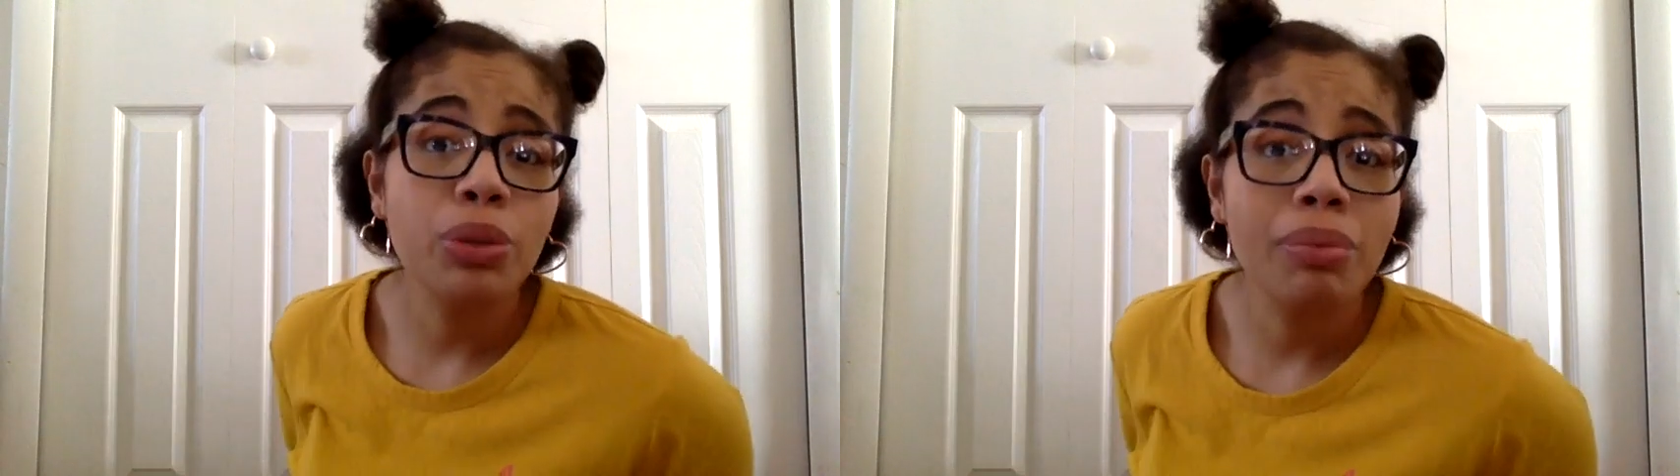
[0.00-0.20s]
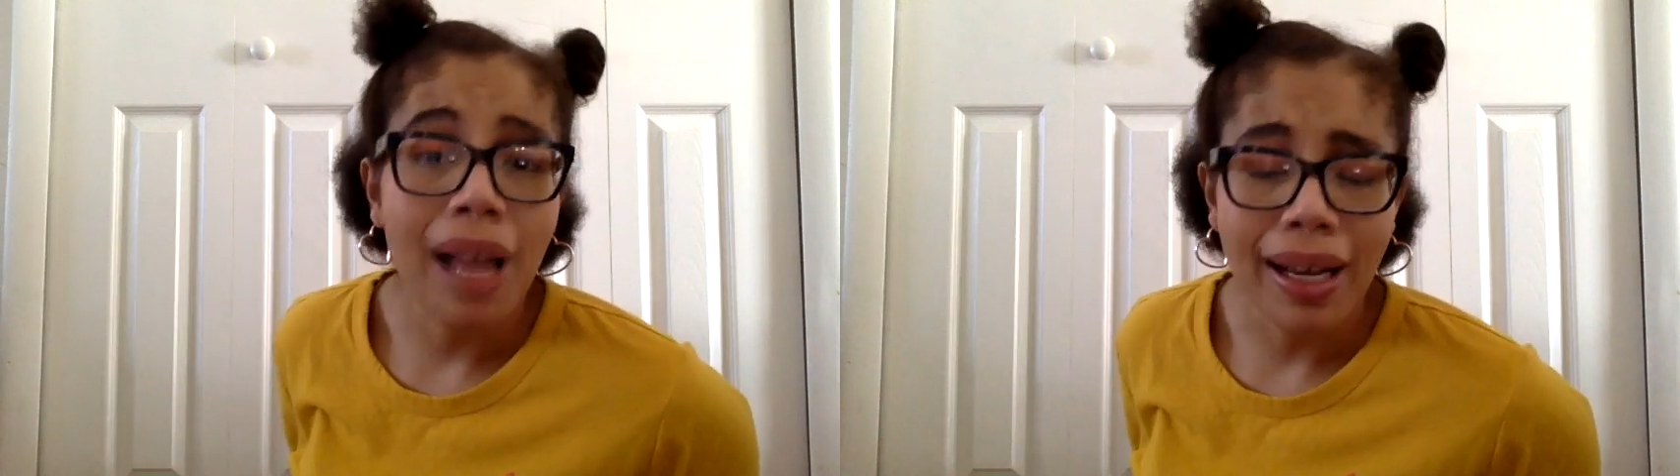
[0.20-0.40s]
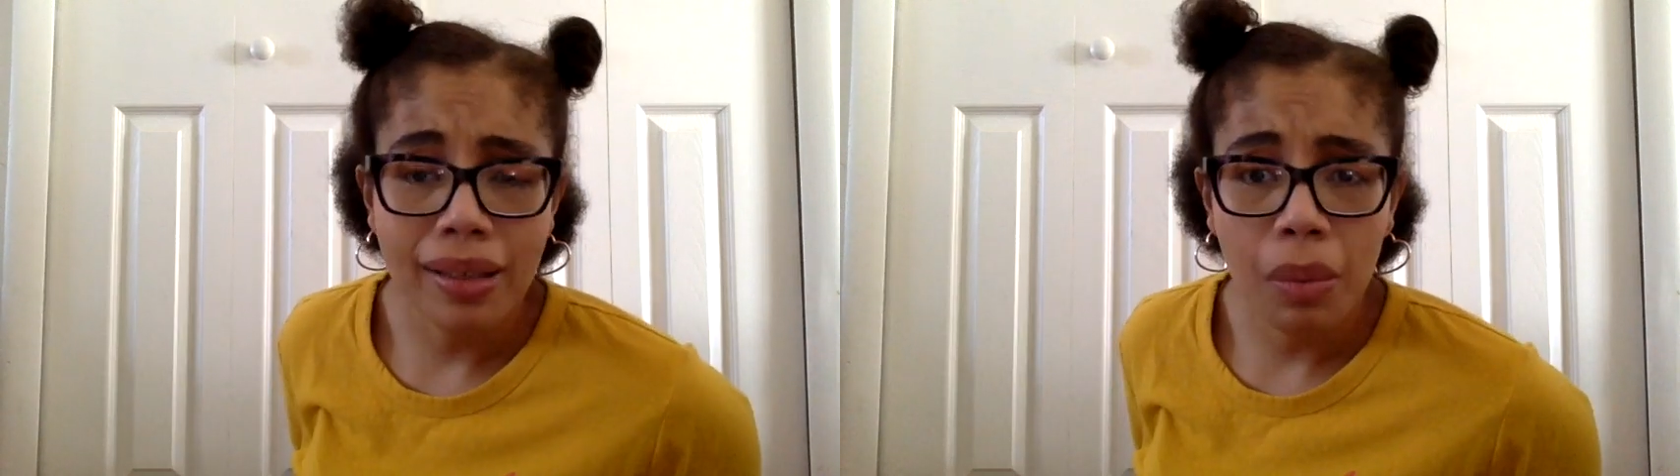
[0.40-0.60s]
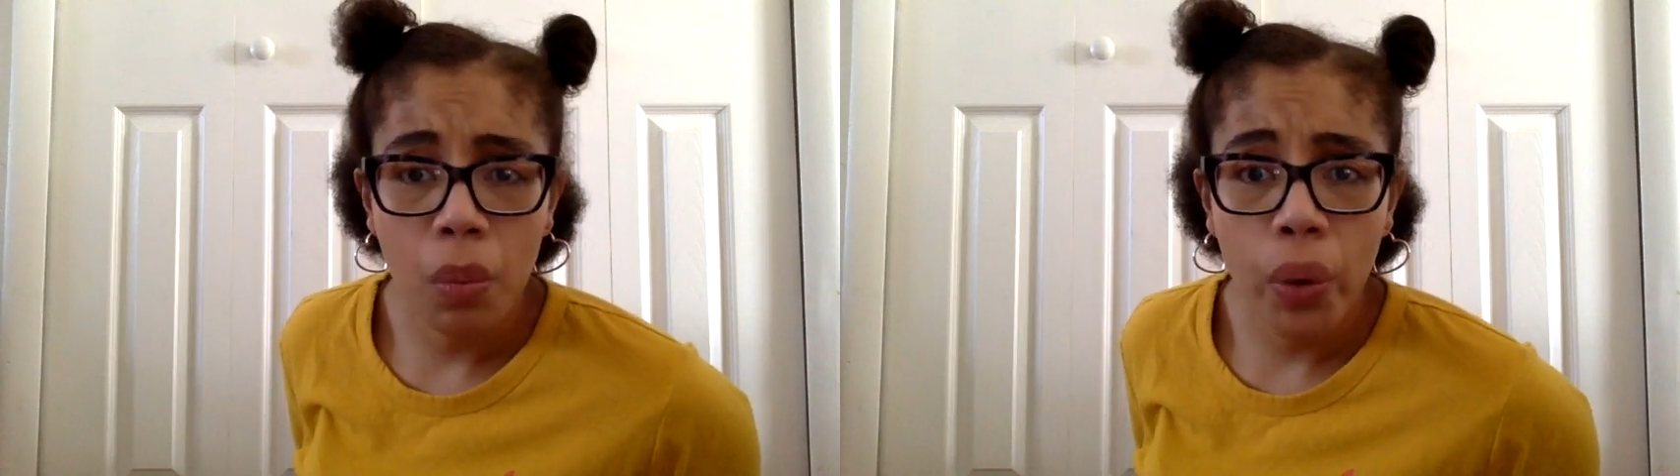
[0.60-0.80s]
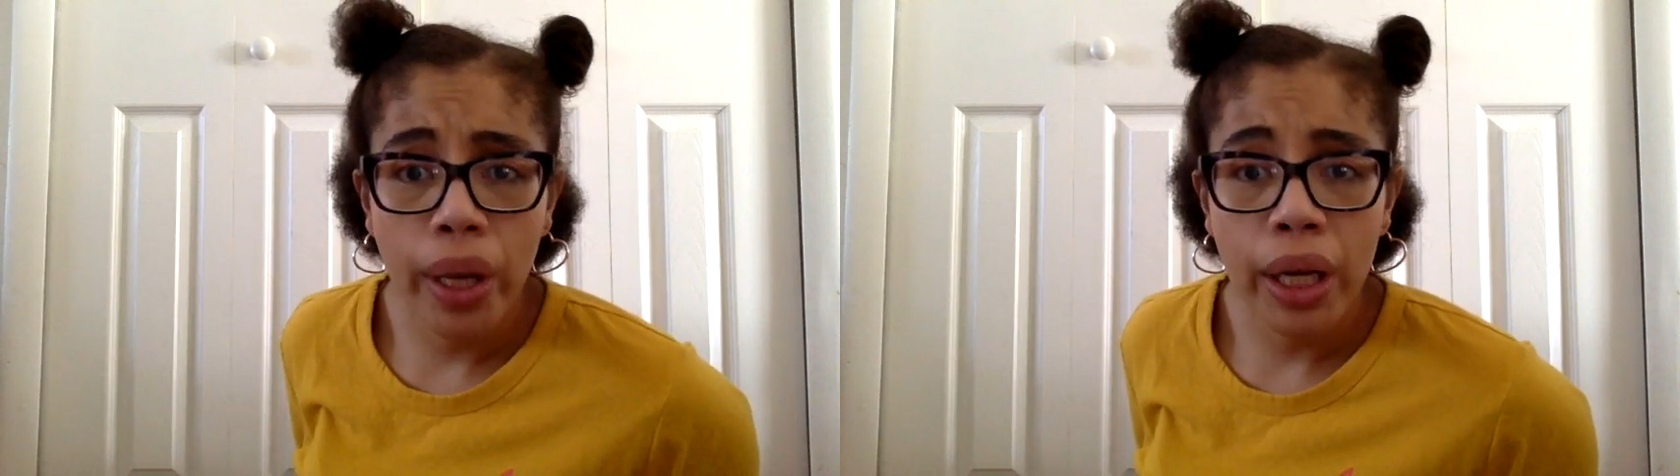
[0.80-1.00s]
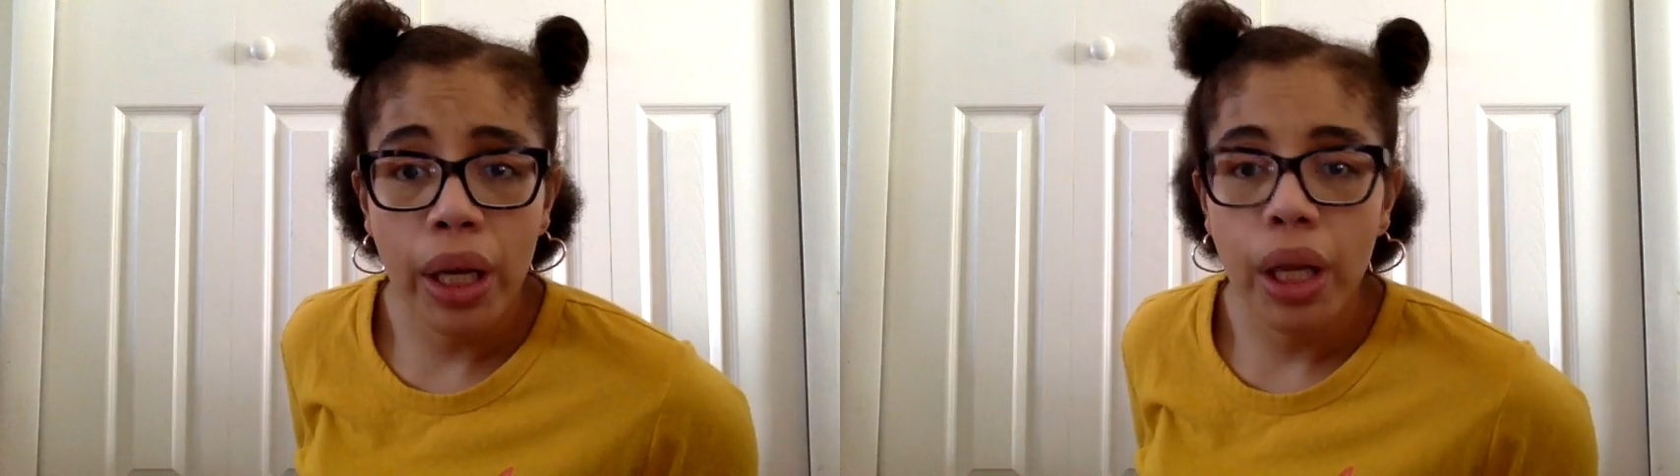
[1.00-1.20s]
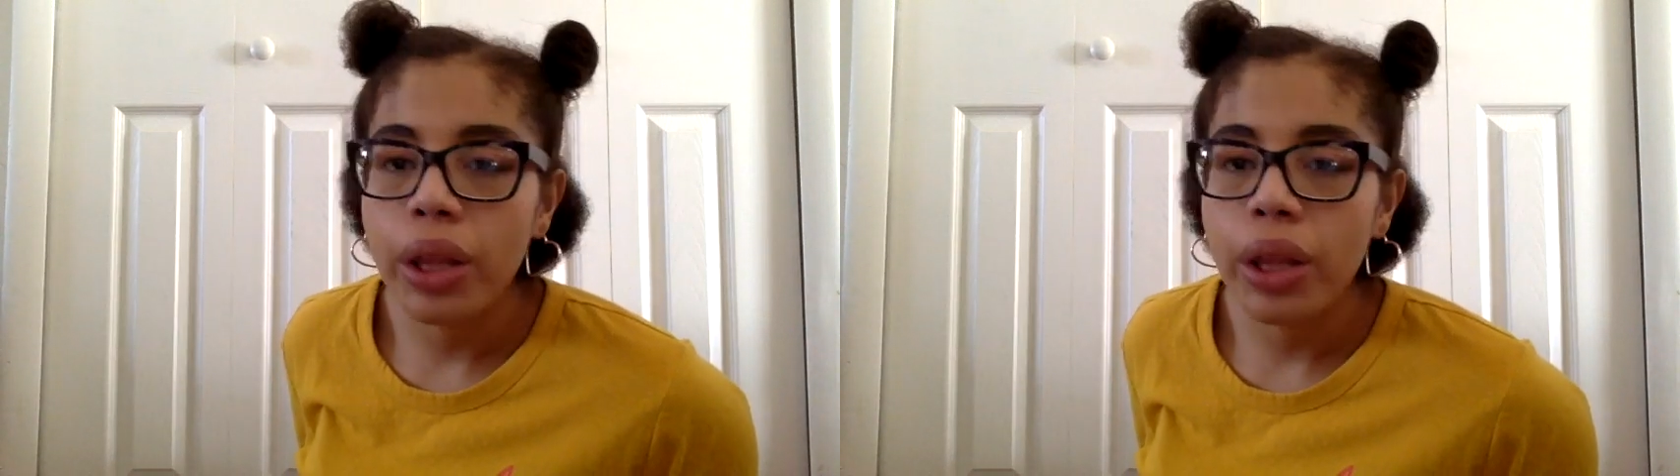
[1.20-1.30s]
block someone,